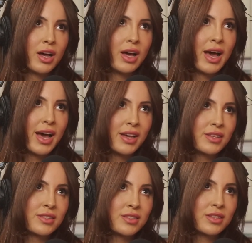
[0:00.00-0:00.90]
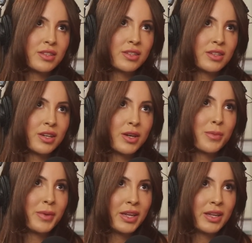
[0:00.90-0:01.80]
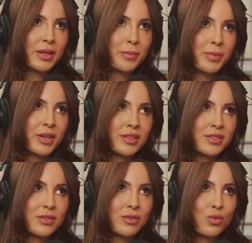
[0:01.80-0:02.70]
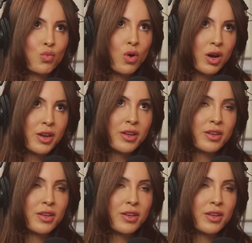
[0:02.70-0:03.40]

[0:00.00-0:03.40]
as a comedian? Because one,